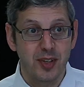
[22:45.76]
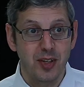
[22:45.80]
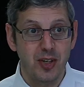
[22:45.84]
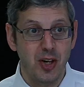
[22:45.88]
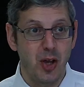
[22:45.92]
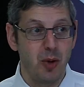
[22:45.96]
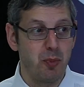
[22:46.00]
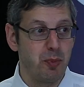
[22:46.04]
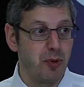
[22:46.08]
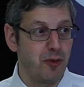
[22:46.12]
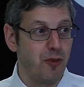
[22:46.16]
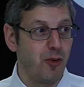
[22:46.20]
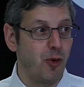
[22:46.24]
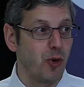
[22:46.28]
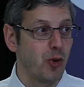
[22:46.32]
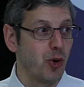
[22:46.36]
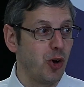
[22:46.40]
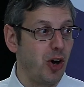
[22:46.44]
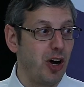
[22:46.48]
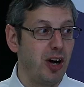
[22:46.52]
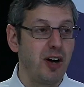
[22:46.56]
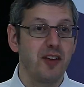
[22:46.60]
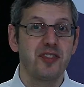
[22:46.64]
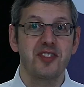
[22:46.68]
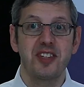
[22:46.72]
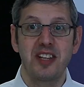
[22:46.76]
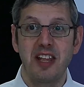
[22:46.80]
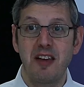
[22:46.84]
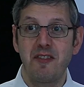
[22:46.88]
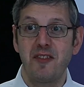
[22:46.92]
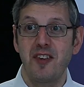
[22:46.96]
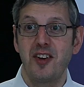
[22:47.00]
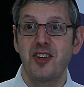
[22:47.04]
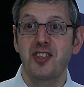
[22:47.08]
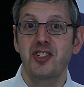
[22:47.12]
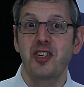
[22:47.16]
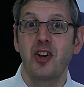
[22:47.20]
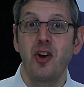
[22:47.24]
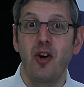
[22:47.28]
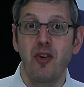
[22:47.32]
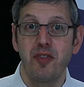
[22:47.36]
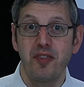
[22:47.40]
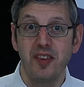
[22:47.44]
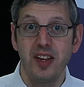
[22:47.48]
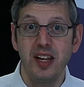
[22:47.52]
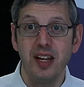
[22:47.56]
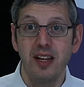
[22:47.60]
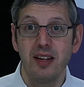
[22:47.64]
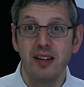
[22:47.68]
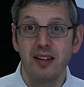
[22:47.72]
before or after their first
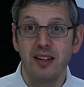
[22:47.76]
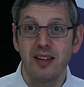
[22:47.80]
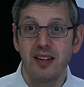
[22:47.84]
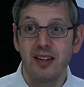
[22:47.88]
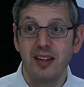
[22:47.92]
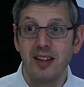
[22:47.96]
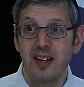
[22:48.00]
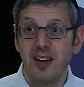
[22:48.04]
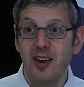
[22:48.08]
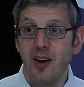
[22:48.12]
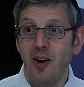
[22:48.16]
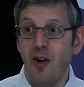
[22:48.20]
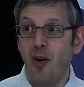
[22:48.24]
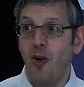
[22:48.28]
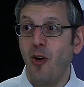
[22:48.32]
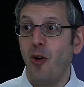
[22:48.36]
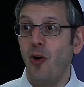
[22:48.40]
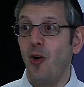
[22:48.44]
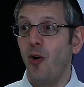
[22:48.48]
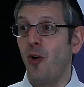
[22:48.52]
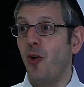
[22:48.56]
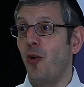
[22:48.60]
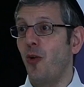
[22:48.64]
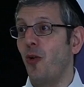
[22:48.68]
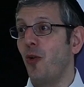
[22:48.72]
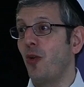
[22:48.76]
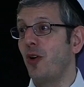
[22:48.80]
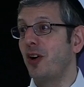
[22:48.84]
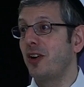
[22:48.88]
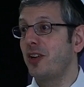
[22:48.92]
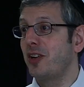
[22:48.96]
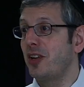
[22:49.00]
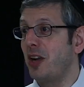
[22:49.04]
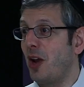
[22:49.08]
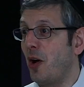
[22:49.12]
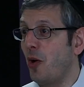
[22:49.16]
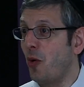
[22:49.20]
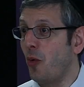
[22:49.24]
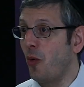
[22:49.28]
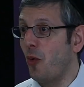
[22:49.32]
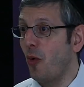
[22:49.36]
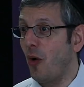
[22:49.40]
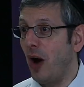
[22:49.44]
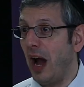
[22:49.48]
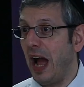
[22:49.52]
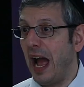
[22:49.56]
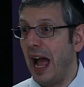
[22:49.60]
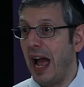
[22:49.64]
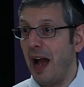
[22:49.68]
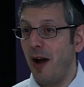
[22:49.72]
coffee, or,
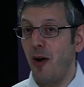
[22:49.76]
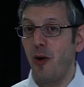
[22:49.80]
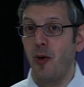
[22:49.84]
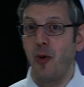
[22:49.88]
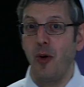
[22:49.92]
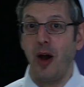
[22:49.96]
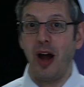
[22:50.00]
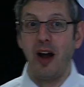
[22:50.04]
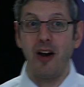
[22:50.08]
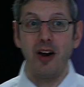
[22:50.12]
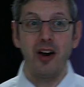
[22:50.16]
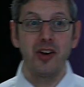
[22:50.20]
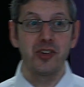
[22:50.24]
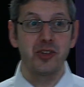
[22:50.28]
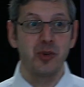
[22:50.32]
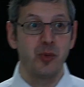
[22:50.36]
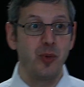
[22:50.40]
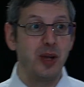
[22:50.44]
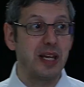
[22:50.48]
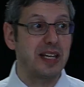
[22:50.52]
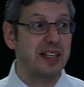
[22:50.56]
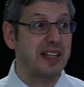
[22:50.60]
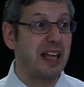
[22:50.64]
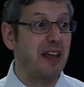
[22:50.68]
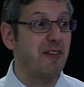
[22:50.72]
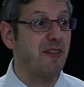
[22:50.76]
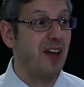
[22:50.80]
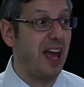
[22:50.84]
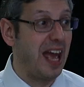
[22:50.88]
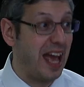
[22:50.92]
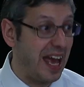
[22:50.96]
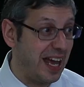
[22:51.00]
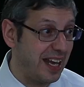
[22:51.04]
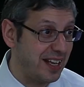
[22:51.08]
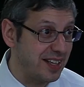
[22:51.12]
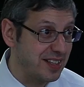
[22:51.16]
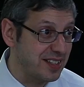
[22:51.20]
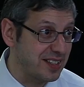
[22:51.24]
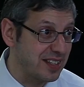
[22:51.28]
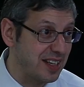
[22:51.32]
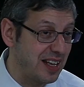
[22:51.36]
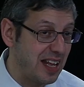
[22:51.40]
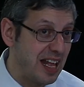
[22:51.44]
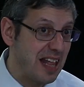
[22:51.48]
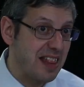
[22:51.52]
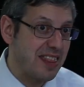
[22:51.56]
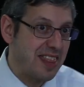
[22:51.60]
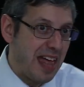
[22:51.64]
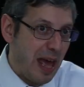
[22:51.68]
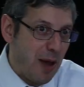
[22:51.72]
how hard a week they've had,
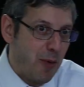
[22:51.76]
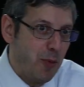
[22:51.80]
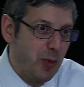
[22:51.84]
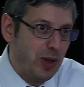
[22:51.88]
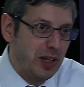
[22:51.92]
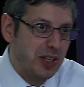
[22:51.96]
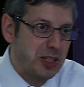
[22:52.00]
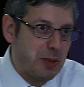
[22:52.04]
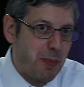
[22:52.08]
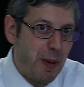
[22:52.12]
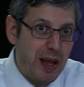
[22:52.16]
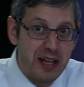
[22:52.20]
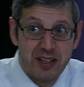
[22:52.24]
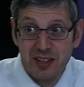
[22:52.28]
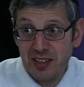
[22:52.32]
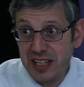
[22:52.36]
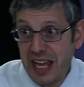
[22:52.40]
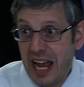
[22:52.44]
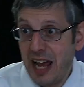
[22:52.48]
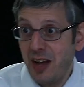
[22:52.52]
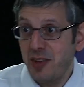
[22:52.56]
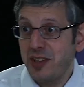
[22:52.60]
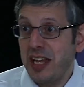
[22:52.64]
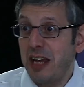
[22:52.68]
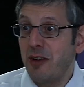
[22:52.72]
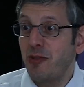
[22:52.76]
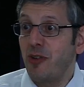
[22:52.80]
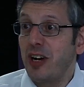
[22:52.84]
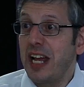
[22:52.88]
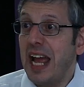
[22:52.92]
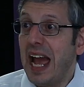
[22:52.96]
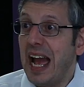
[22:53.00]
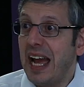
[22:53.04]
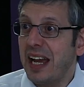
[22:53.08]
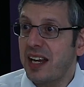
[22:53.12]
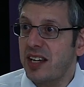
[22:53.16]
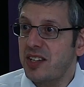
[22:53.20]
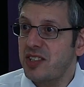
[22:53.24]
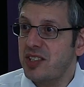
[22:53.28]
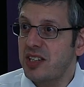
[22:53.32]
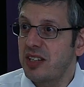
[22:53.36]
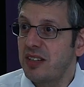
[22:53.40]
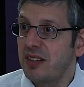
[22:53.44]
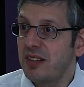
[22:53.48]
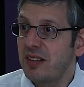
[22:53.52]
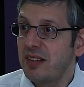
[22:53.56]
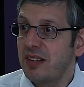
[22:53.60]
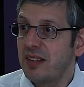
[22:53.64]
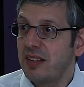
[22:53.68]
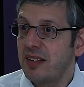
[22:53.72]
that will depend on how they react.
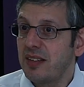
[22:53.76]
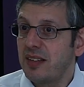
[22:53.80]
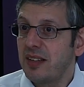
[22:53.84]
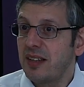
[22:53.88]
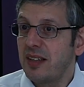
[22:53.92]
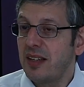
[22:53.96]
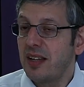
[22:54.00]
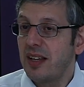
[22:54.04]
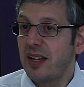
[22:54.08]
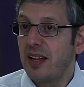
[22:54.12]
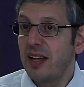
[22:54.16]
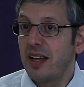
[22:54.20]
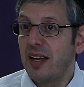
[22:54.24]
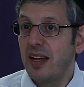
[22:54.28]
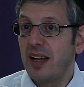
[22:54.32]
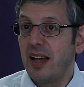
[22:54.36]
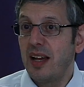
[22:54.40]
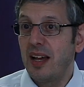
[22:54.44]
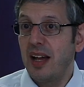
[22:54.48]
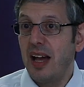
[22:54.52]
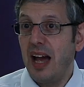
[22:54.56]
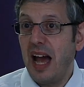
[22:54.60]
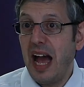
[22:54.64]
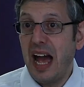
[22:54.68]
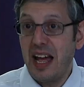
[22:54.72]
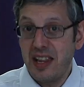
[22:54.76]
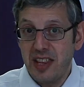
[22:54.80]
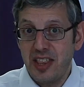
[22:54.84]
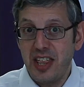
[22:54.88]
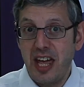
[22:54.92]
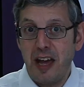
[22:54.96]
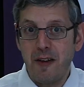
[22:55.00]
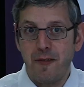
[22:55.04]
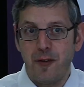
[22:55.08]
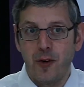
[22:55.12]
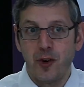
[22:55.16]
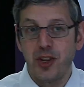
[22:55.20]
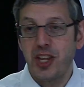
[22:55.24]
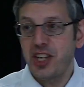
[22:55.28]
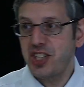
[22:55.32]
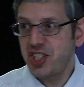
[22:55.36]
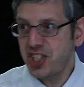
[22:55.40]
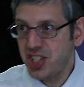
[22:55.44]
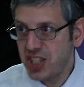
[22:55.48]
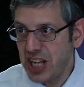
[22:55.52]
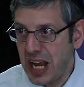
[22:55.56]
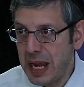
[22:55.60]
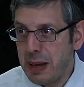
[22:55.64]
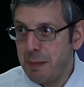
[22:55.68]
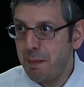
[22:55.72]
And therefore, the
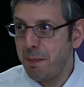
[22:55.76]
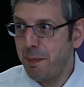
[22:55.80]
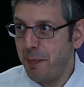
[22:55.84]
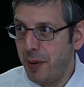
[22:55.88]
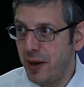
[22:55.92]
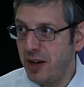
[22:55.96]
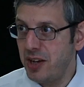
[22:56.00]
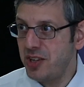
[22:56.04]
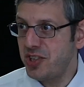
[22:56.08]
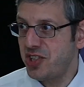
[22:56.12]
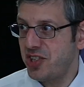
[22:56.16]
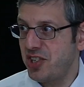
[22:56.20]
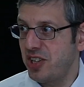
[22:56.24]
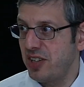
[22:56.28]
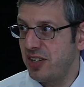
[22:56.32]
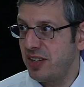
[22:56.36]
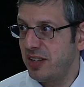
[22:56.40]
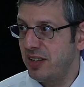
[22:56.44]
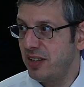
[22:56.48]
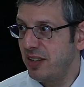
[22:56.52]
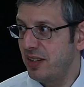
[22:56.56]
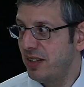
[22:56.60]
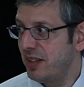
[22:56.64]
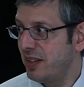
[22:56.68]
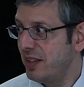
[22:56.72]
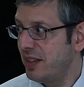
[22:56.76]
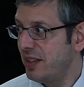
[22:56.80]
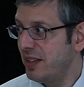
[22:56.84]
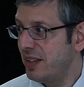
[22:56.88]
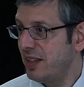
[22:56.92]
same person